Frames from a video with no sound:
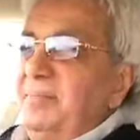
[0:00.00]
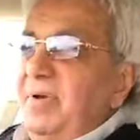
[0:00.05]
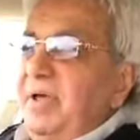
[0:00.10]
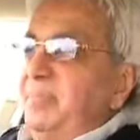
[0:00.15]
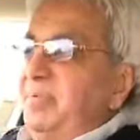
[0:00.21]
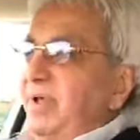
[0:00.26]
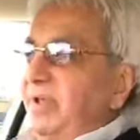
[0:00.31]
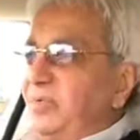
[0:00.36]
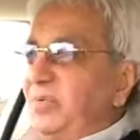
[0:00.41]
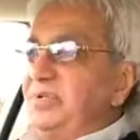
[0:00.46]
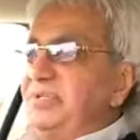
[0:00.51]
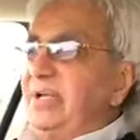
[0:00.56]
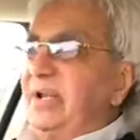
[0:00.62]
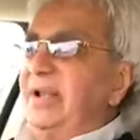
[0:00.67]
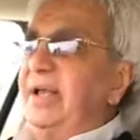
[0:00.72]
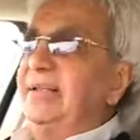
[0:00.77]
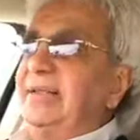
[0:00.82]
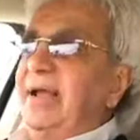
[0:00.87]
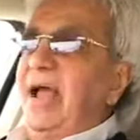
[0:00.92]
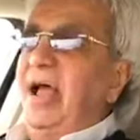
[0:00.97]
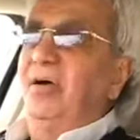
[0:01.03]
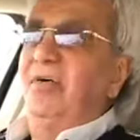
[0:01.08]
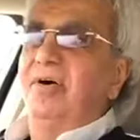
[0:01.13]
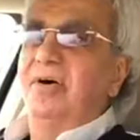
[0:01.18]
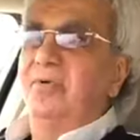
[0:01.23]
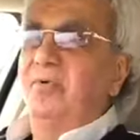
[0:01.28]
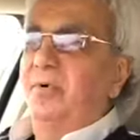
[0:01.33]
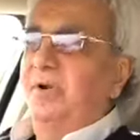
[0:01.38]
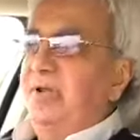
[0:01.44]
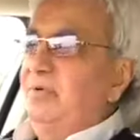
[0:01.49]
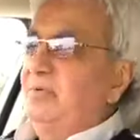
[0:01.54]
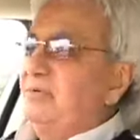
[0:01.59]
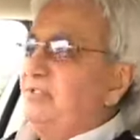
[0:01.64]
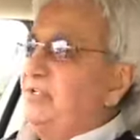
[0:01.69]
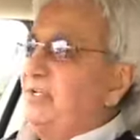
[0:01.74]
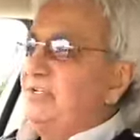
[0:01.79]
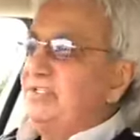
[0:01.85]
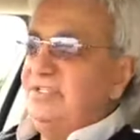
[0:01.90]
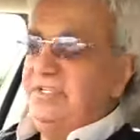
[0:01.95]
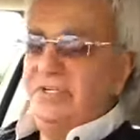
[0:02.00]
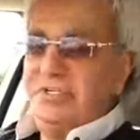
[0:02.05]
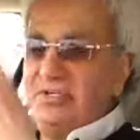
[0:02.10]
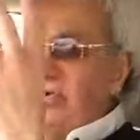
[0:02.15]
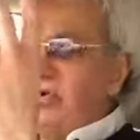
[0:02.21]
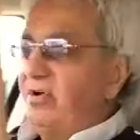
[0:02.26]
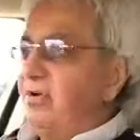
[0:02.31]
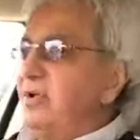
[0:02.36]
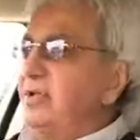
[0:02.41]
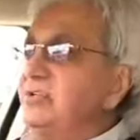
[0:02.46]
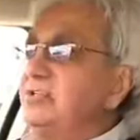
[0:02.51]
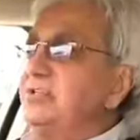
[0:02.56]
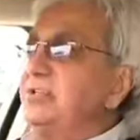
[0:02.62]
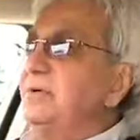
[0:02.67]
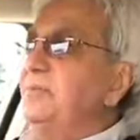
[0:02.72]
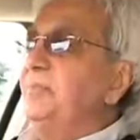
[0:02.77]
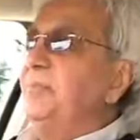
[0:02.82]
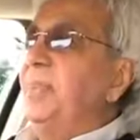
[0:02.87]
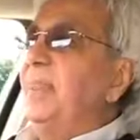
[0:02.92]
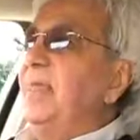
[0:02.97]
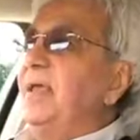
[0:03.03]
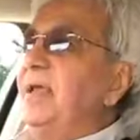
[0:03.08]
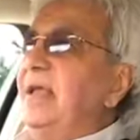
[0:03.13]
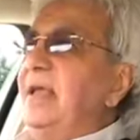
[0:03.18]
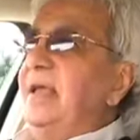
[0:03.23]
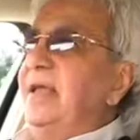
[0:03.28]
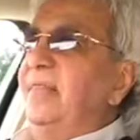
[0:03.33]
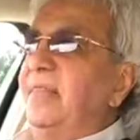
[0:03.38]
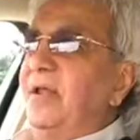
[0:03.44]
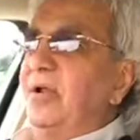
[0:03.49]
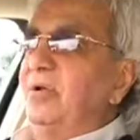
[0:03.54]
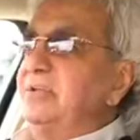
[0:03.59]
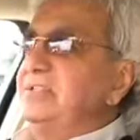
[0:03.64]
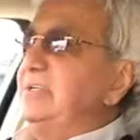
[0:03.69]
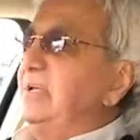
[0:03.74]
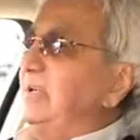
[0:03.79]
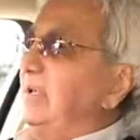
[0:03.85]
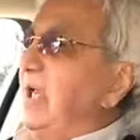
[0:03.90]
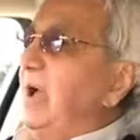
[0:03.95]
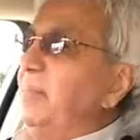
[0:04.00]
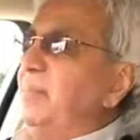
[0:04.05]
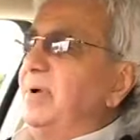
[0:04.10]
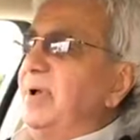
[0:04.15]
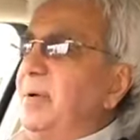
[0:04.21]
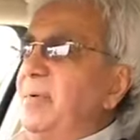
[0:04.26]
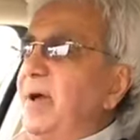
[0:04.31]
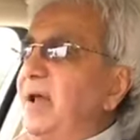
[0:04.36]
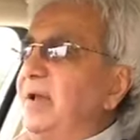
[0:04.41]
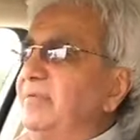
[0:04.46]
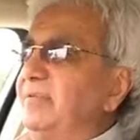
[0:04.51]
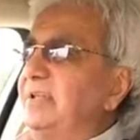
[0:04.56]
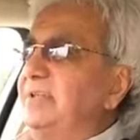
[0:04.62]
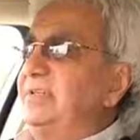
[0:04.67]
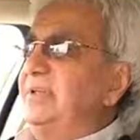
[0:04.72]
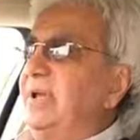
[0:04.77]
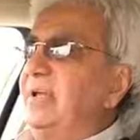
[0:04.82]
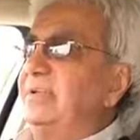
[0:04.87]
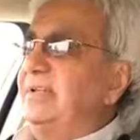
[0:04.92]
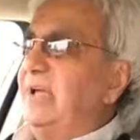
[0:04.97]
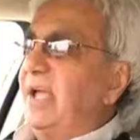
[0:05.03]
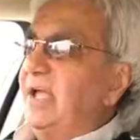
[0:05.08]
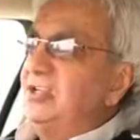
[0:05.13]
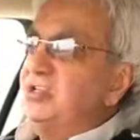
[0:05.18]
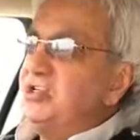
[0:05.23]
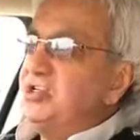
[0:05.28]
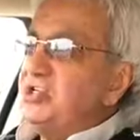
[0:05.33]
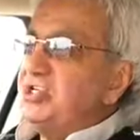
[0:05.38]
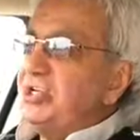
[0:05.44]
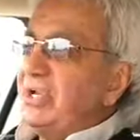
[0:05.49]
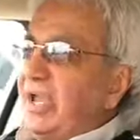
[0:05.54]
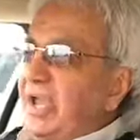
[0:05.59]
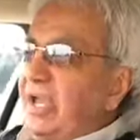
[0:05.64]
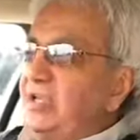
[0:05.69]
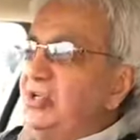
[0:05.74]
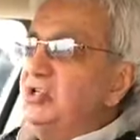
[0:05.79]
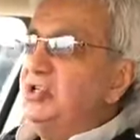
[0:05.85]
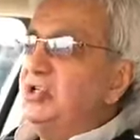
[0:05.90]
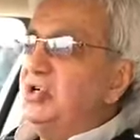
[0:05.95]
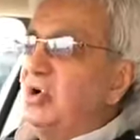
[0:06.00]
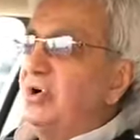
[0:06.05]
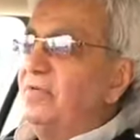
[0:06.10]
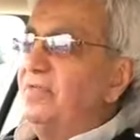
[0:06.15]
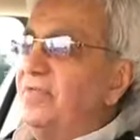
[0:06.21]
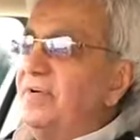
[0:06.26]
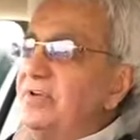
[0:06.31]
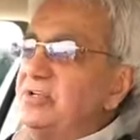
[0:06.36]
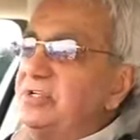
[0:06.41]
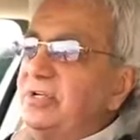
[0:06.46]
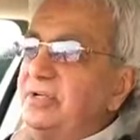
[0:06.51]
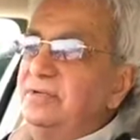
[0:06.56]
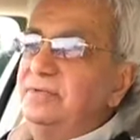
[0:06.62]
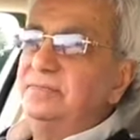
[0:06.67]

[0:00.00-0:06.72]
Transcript: Maybe it was a late hour where he was just discouraged. The Lord said, come, come out of the tent and change your vision.